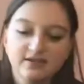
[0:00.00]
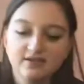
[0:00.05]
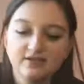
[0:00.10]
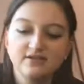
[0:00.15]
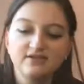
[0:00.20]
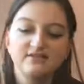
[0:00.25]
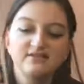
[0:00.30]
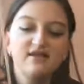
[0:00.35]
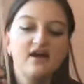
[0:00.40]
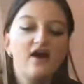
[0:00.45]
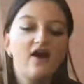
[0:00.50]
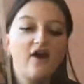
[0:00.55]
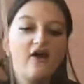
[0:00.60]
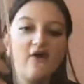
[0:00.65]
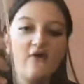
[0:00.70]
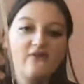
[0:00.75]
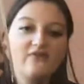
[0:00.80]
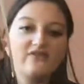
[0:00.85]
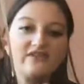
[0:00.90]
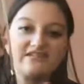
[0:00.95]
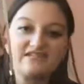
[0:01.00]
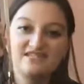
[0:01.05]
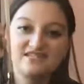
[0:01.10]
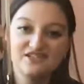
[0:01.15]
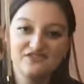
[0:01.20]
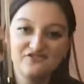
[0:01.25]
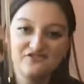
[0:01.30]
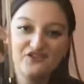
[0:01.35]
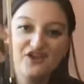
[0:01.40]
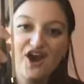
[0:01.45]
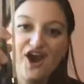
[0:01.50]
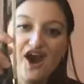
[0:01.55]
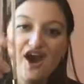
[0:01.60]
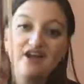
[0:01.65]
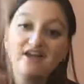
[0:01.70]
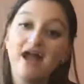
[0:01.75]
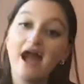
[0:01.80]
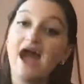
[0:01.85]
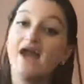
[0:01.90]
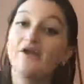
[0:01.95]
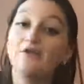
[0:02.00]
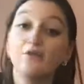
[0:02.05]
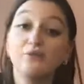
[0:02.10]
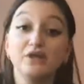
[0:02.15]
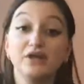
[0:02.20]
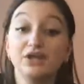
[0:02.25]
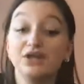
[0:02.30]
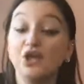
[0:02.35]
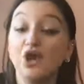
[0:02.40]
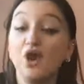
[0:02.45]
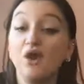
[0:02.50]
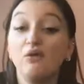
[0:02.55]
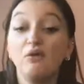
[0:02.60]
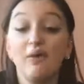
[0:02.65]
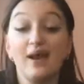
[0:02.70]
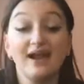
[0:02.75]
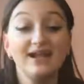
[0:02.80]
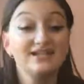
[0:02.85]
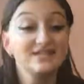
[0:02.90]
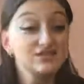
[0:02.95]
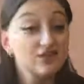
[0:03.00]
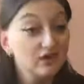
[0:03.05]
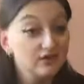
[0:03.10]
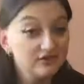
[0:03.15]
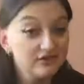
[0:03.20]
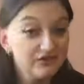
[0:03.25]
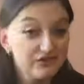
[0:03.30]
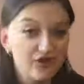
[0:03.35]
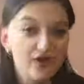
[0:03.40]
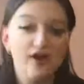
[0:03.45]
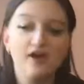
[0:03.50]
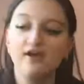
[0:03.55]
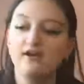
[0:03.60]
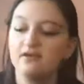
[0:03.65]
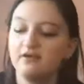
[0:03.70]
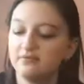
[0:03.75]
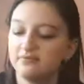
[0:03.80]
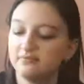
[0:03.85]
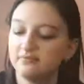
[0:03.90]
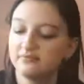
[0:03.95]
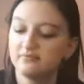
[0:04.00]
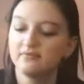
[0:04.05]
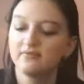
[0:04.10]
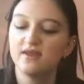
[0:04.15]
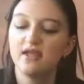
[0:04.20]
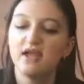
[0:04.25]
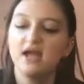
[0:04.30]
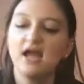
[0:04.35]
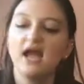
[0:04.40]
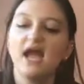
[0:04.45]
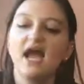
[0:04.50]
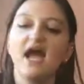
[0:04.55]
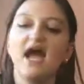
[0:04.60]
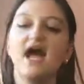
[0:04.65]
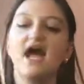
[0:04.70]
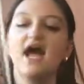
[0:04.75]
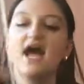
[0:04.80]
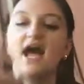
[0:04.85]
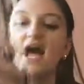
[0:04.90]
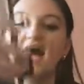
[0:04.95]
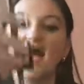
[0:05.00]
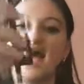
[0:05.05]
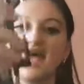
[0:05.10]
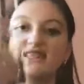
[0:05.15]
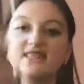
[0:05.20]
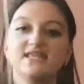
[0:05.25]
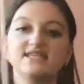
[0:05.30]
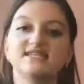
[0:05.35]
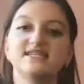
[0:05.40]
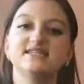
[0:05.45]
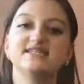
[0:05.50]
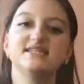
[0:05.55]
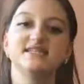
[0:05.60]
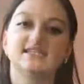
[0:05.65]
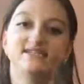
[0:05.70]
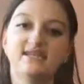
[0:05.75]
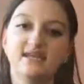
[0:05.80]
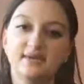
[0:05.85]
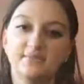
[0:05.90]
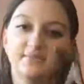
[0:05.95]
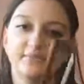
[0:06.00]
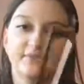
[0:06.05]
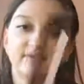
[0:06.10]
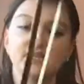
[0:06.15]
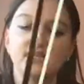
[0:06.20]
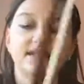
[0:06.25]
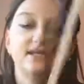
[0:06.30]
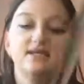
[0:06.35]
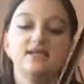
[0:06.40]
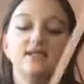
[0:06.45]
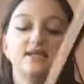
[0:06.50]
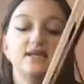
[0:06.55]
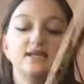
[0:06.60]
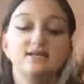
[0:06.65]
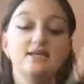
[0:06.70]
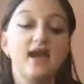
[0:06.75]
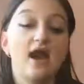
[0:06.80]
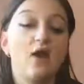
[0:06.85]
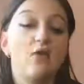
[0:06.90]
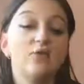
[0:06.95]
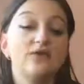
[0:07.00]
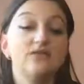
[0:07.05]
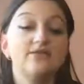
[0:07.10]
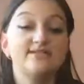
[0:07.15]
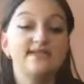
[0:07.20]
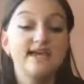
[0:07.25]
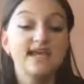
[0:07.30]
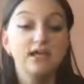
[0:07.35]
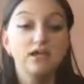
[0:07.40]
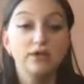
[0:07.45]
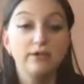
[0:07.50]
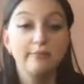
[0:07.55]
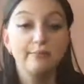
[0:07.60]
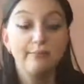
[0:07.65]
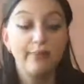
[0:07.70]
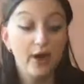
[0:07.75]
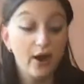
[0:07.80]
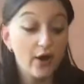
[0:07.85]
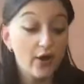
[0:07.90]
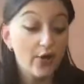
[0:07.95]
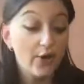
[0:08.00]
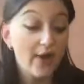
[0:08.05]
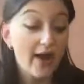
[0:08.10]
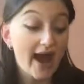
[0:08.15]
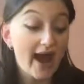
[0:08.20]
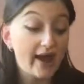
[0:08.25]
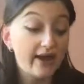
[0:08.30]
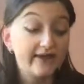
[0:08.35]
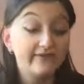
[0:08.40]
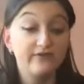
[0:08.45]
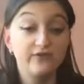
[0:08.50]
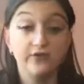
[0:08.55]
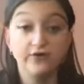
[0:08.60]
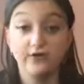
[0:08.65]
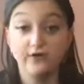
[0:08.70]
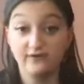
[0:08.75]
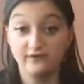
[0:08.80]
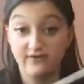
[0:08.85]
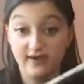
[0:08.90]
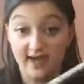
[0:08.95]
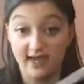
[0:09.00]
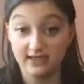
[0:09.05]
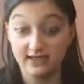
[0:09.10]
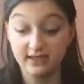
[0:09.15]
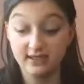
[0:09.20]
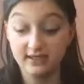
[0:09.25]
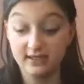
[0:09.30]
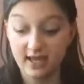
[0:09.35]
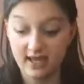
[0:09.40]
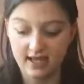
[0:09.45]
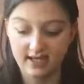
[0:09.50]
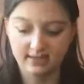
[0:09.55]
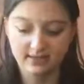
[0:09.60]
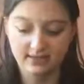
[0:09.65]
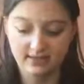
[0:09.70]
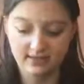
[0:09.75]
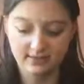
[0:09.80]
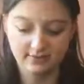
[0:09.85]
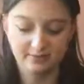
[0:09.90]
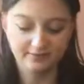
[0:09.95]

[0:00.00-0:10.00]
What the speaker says: So this is the frog. I don't really know why it's called the frog. And this is the tip. Now, when you take your bow out of your violin case,